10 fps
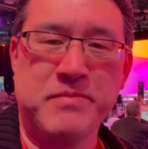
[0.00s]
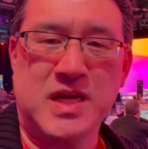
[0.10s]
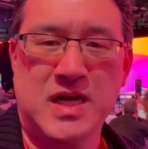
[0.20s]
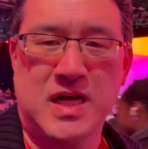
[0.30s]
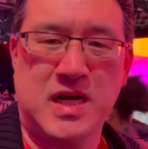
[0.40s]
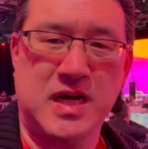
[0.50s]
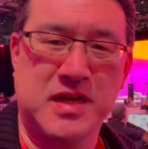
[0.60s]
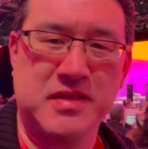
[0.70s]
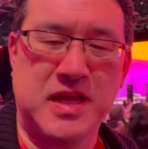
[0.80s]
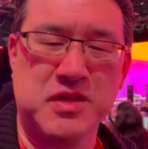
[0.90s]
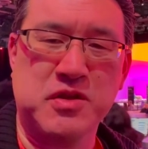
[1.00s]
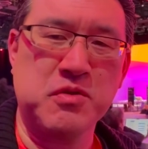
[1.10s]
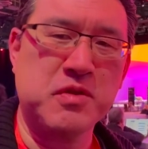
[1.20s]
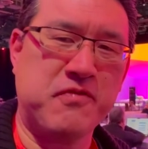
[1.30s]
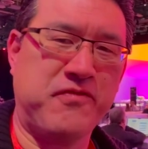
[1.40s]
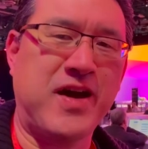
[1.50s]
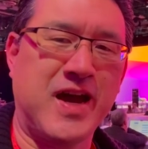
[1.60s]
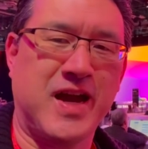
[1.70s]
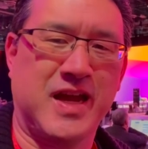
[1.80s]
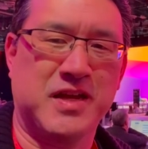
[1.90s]
uh, that you can only
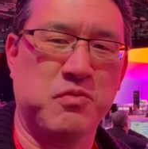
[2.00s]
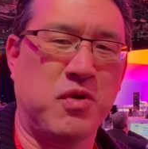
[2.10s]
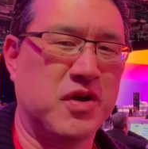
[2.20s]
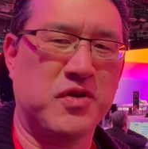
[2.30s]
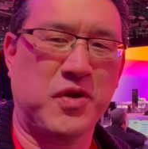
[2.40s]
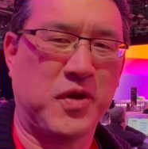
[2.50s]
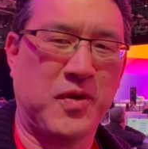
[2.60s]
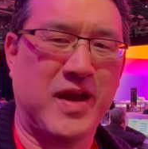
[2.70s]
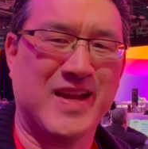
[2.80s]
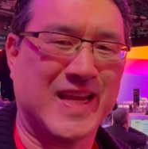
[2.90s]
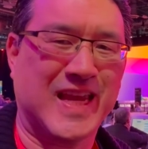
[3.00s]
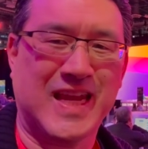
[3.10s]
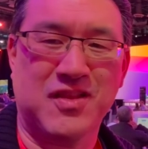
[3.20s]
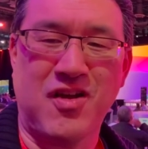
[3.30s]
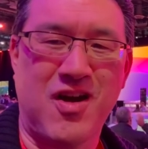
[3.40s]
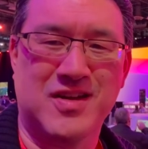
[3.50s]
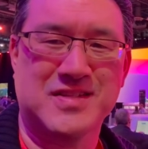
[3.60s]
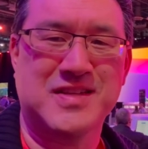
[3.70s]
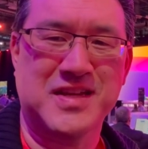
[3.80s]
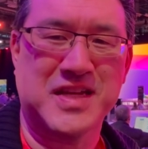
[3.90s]
find wandering around and getting
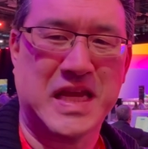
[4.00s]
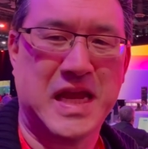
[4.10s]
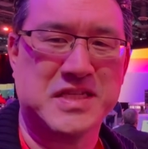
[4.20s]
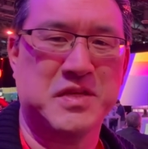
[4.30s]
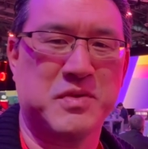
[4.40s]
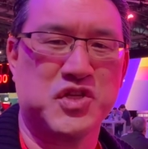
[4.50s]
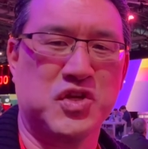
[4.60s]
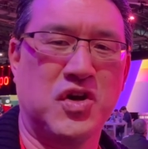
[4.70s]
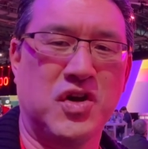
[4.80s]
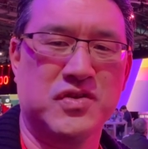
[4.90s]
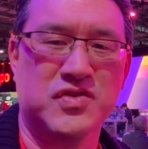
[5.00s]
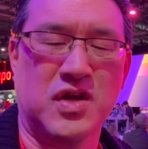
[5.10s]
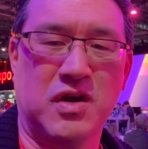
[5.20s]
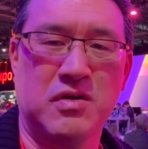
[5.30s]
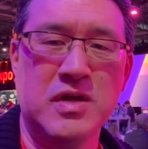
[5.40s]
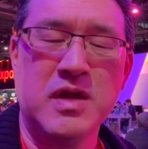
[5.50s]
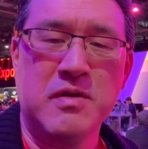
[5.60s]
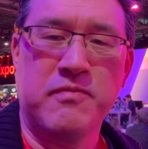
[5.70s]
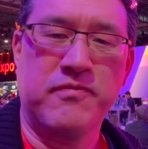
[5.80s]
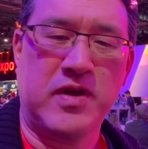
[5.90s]
lost in an exhibition hall. So,
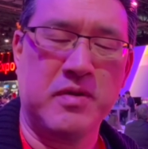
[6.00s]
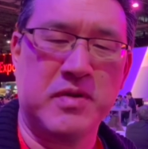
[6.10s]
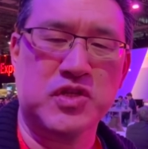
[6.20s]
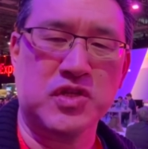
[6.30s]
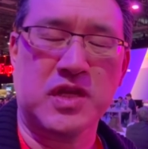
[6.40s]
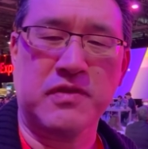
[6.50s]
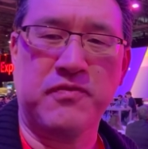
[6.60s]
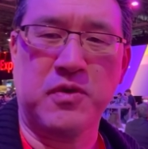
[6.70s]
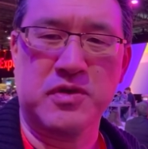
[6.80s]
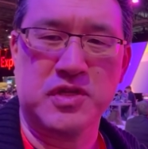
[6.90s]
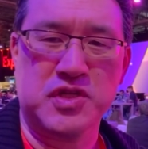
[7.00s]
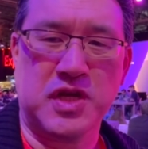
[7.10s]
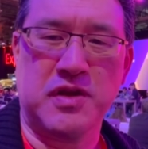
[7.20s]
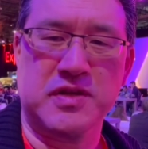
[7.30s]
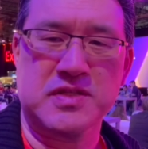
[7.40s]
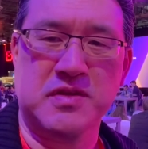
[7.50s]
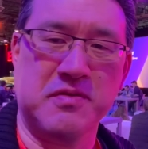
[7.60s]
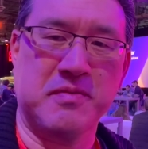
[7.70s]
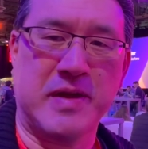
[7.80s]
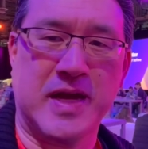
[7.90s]
very much looking forward to sharing
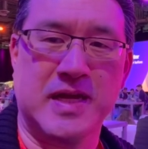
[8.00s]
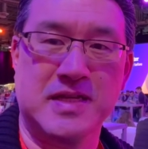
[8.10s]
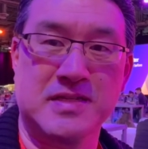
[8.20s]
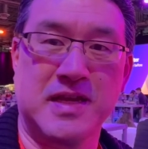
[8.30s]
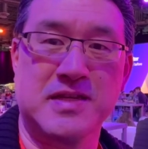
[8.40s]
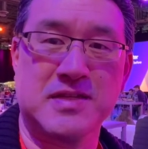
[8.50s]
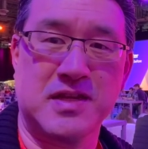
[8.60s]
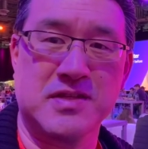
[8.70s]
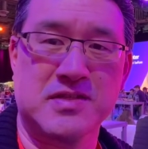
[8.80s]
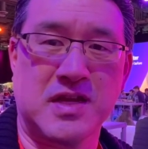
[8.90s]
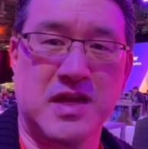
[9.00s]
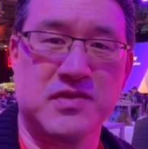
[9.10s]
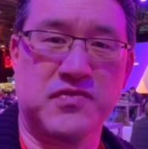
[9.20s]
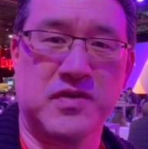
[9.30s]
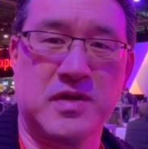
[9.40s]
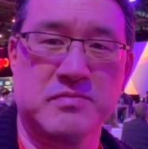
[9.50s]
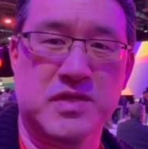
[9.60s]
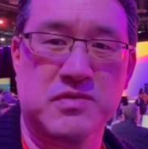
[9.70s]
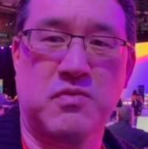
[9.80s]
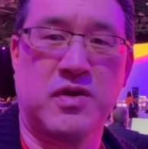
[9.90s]
some of my takes and insights from
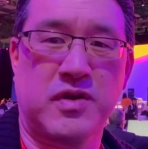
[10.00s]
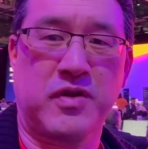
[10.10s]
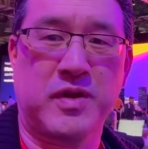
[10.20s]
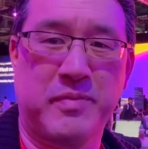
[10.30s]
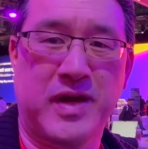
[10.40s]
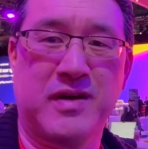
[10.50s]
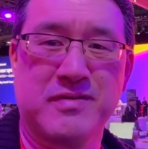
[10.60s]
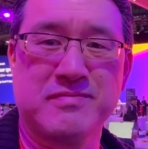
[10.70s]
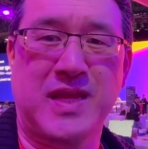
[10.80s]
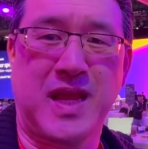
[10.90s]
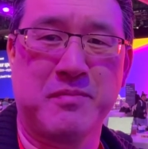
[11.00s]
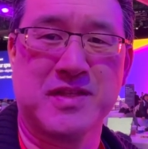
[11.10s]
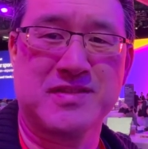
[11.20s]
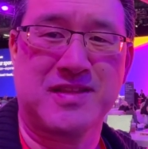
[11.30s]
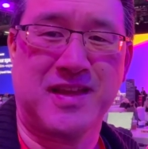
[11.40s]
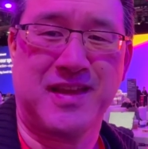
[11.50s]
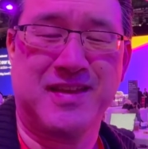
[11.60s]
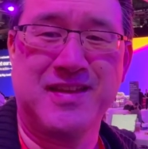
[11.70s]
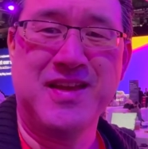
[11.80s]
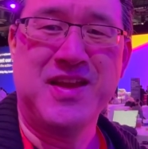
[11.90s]
just wandering about
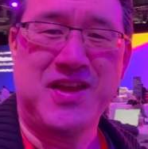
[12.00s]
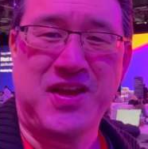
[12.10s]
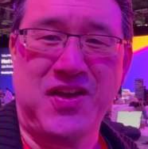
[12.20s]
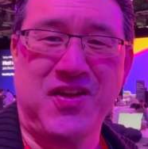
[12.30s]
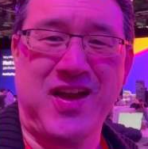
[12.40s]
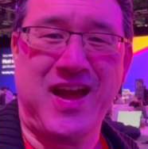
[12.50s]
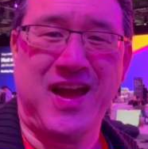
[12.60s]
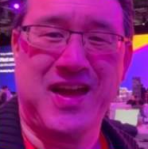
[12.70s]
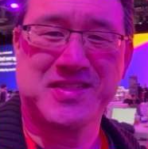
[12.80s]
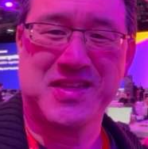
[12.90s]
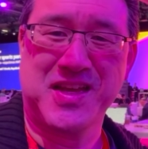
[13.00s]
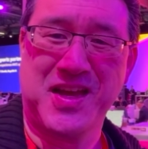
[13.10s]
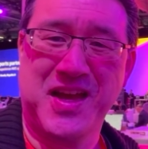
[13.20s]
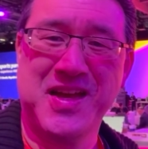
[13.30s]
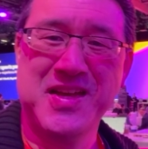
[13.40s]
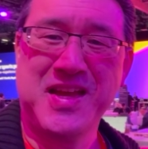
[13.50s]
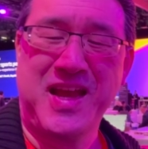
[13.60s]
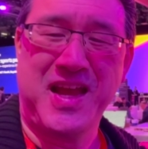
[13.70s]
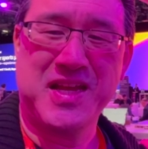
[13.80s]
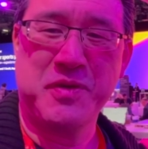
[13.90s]
aimlessly here at uh,
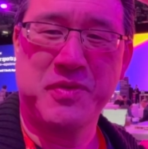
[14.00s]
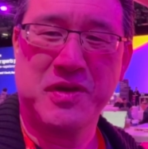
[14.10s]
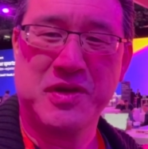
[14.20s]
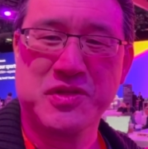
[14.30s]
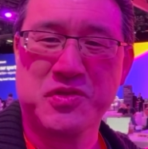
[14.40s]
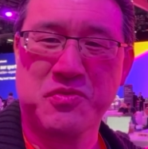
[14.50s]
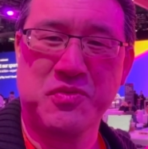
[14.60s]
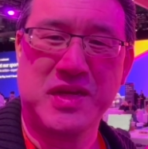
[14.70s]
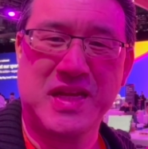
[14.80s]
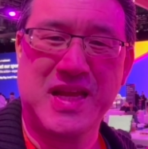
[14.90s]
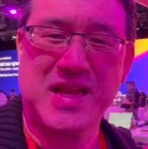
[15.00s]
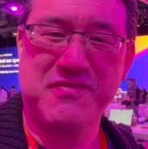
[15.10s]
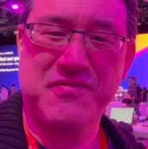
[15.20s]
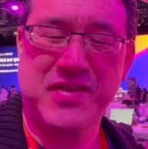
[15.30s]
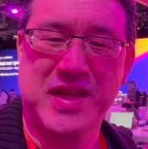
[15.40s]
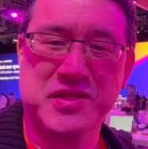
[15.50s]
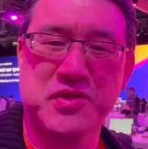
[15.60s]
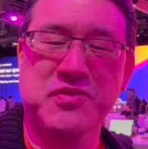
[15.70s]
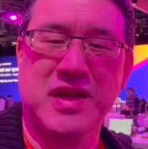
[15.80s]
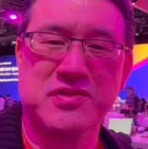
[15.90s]
AWS reInvent
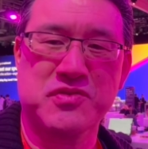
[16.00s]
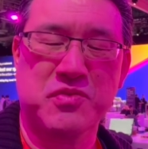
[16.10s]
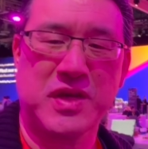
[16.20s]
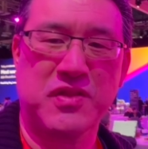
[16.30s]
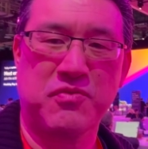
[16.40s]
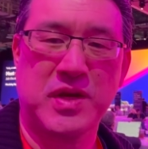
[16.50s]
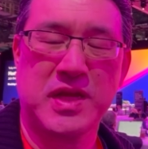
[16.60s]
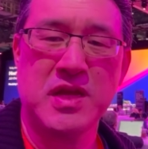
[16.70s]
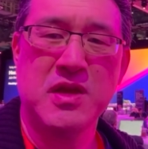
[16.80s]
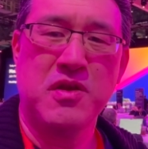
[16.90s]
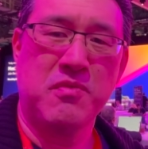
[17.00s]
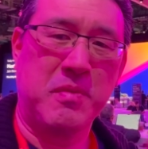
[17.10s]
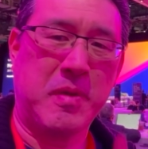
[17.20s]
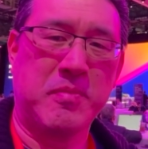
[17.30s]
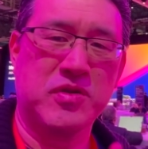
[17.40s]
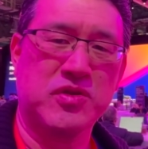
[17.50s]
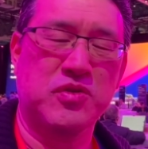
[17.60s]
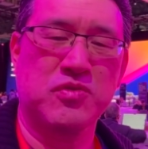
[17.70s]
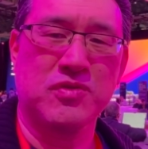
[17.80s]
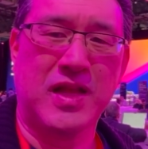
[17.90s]
2023. Remember
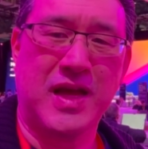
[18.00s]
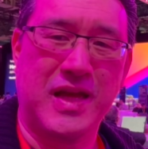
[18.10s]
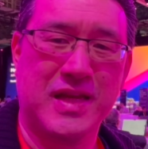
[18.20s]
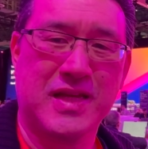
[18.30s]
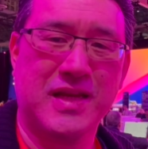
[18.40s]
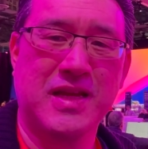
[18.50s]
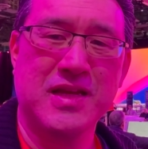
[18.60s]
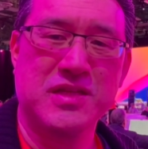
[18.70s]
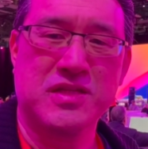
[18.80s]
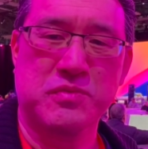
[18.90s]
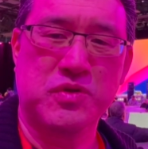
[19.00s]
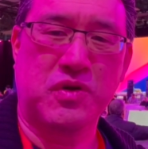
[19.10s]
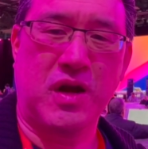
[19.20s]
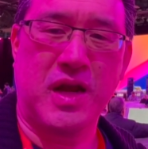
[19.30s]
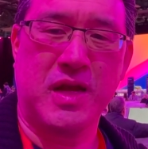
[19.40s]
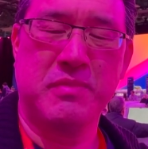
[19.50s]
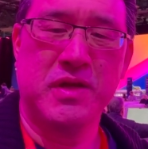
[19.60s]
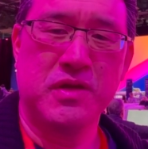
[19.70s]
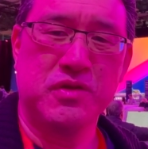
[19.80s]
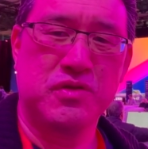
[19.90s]
to like, subscribe
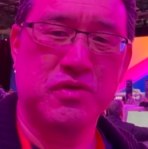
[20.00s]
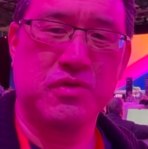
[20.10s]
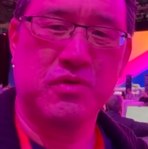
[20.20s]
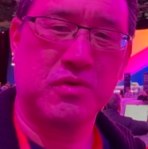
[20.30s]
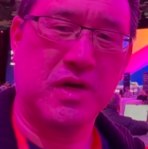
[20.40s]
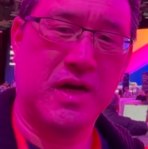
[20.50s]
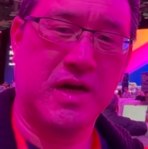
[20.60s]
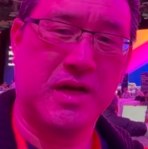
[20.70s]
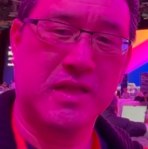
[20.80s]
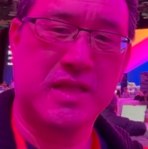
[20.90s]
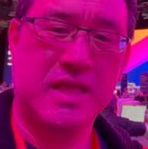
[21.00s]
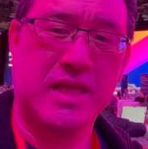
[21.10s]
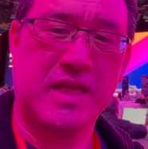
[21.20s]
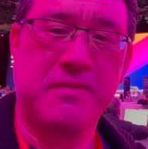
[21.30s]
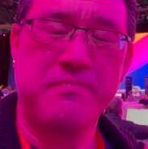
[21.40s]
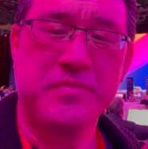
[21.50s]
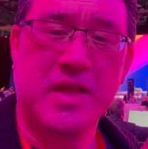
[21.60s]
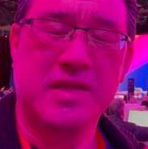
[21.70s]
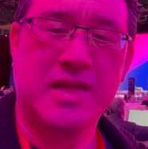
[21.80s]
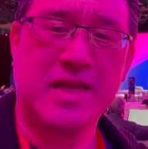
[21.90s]
to uh, the
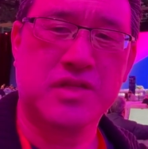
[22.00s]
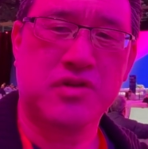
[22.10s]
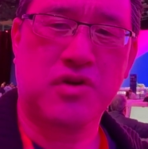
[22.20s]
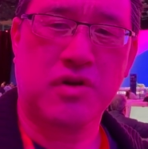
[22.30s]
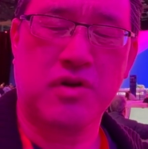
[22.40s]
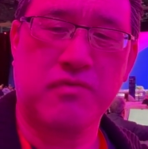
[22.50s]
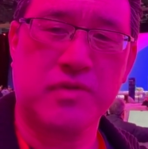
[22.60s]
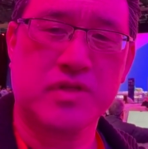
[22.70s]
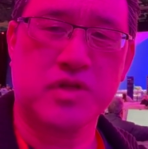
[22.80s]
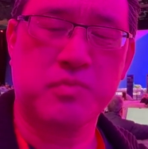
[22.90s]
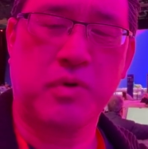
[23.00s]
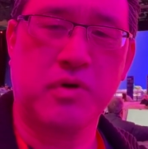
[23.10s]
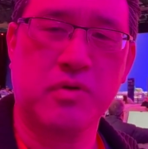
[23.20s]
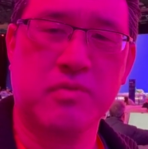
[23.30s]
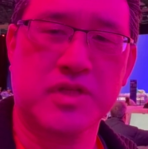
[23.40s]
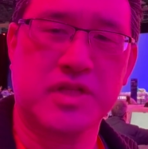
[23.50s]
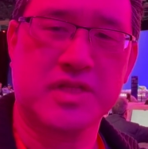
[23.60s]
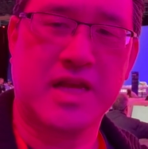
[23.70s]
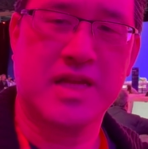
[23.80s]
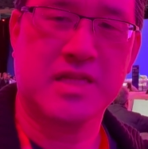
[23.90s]
Next Curve research portal, which is at